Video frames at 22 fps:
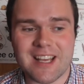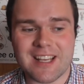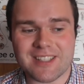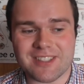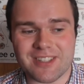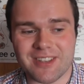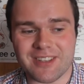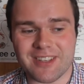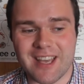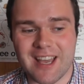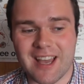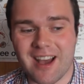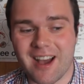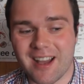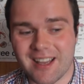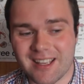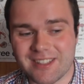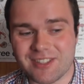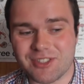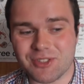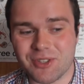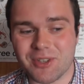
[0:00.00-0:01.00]
So yeah, I
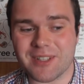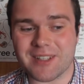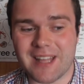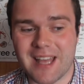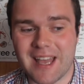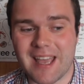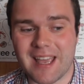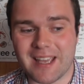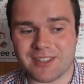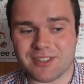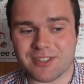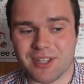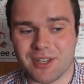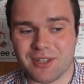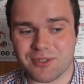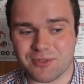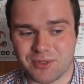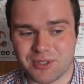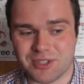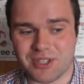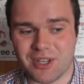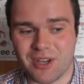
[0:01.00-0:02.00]
enjoyed the Hex
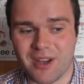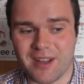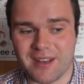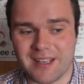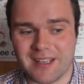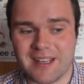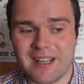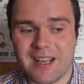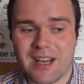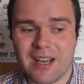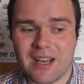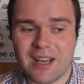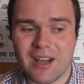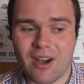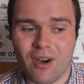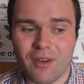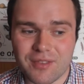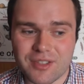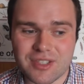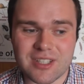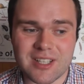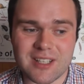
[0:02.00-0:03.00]
Girls returning.
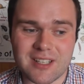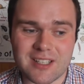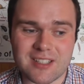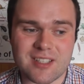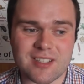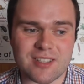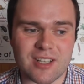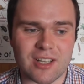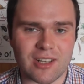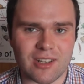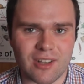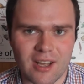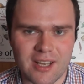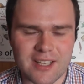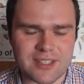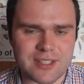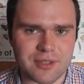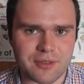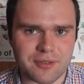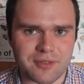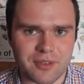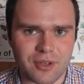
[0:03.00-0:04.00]
Obviously this is a
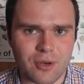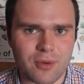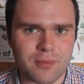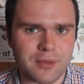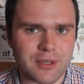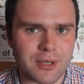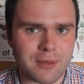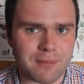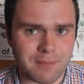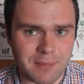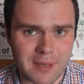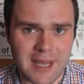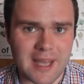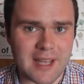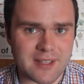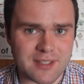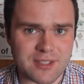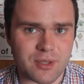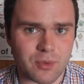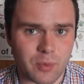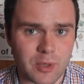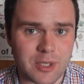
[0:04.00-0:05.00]
lighter film
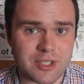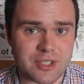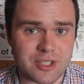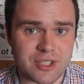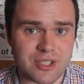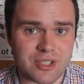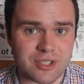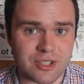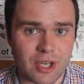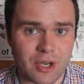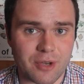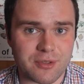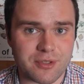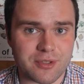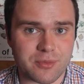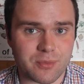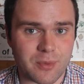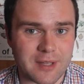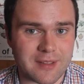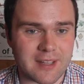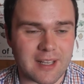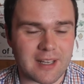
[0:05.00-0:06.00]
compared to Witch's Ghost
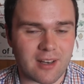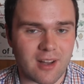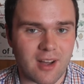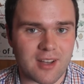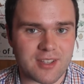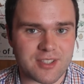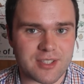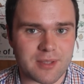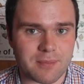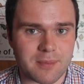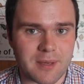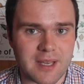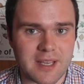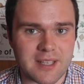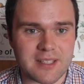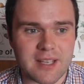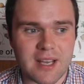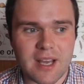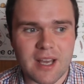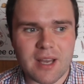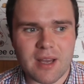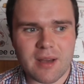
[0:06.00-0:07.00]
when they last appeared,
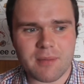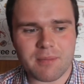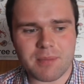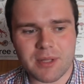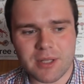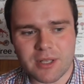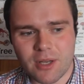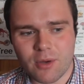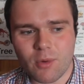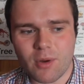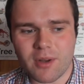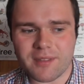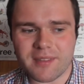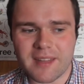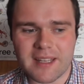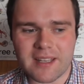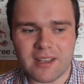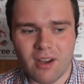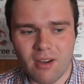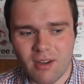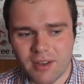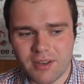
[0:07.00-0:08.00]
but you know what,
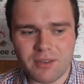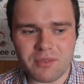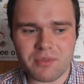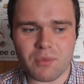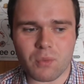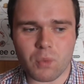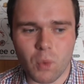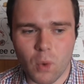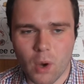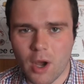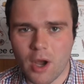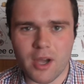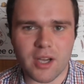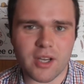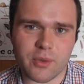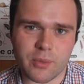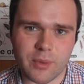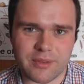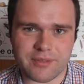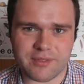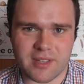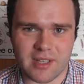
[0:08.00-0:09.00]
they kind of
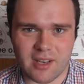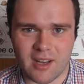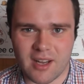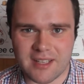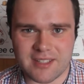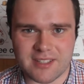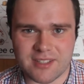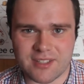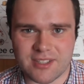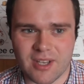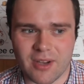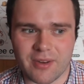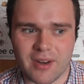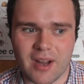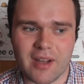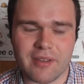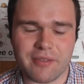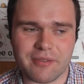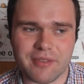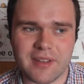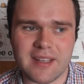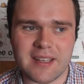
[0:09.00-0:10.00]
work with the lighter tone.
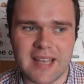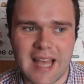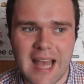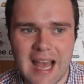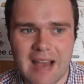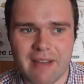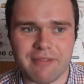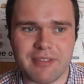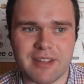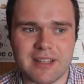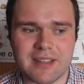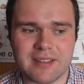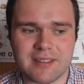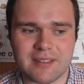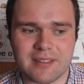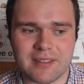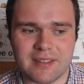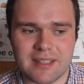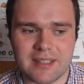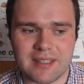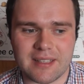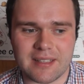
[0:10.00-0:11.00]
I think having
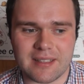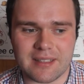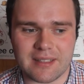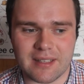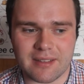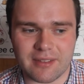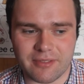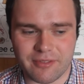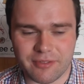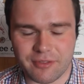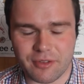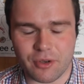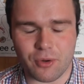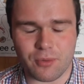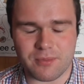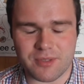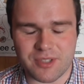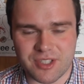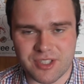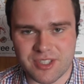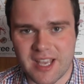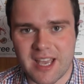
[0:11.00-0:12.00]
the film
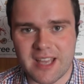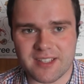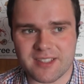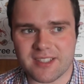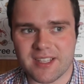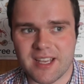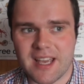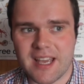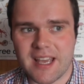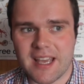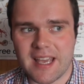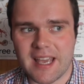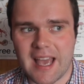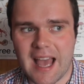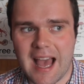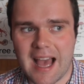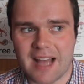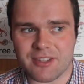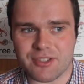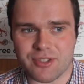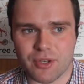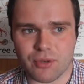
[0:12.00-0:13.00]
set
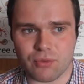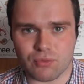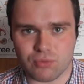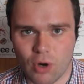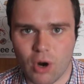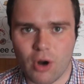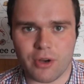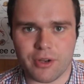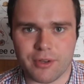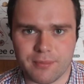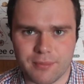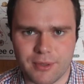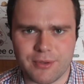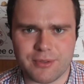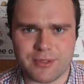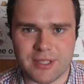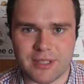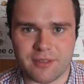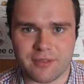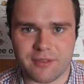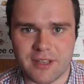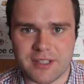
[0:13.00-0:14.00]
at a rock
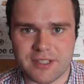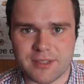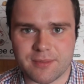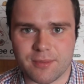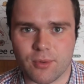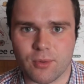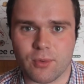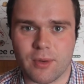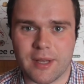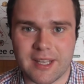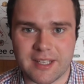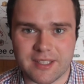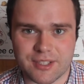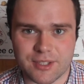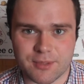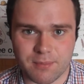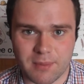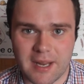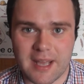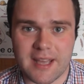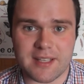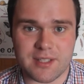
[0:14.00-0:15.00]
music festival
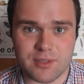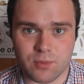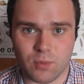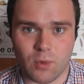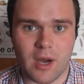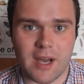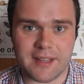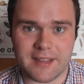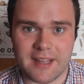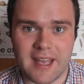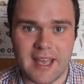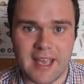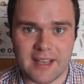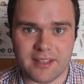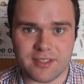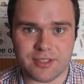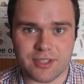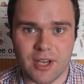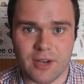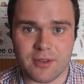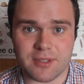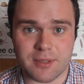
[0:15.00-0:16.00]
explains why the
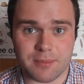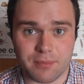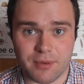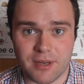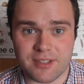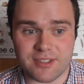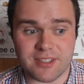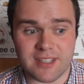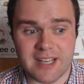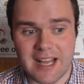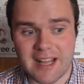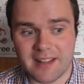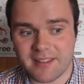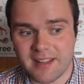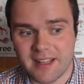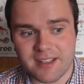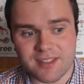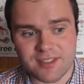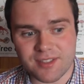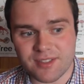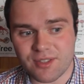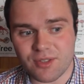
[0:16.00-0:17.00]
Hex Girls are present, and
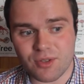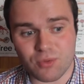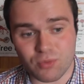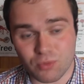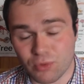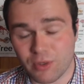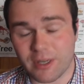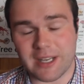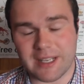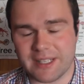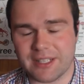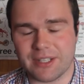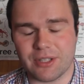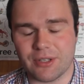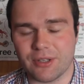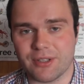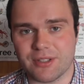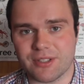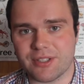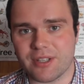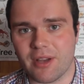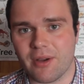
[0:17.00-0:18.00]
they're still really
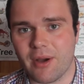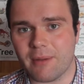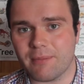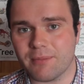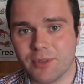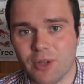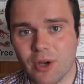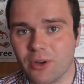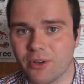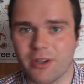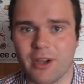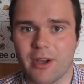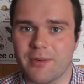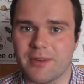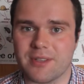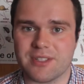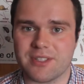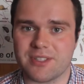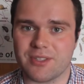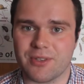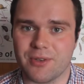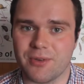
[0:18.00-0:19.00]
good. So I'm not
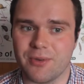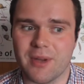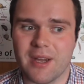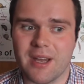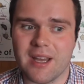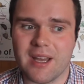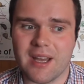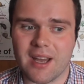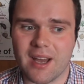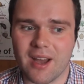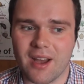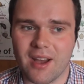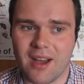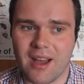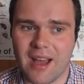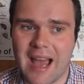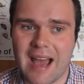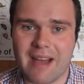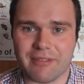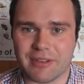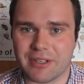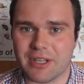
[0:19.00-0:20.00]
going to
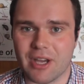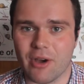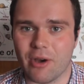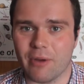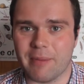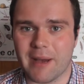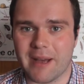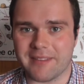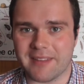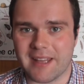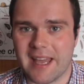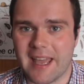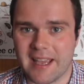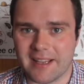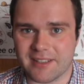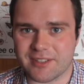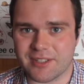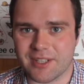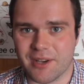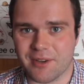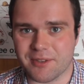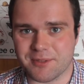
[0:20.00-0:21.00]
have a go about the
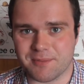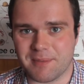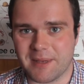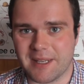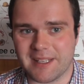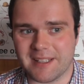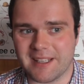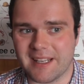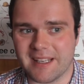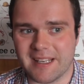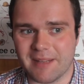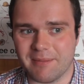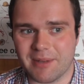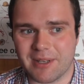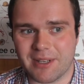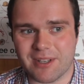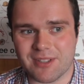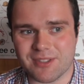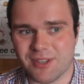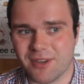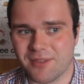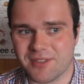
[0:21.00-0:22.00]
Hex Girls being in it,
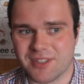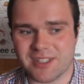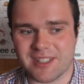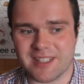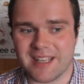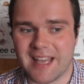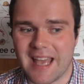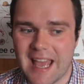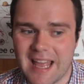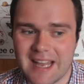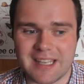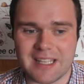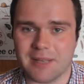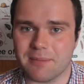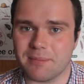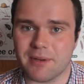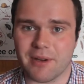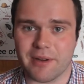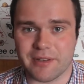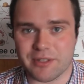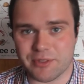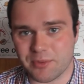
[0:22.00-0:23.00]
because obviously any
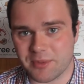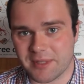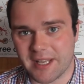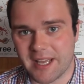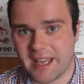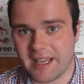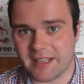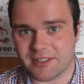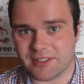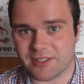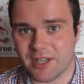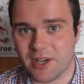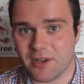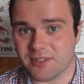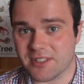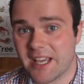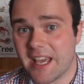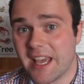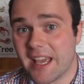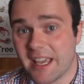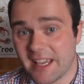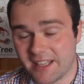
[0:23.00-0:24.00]
appearance with the Hex Girls
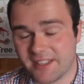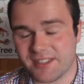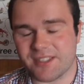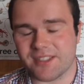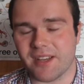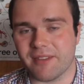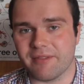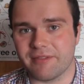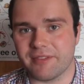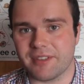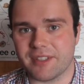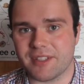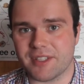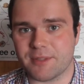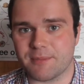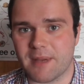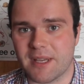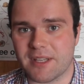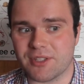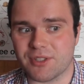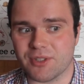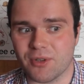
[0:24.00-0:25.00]
is something
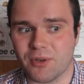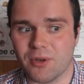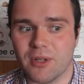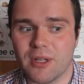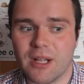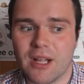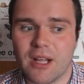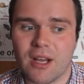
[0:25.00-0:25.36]
special.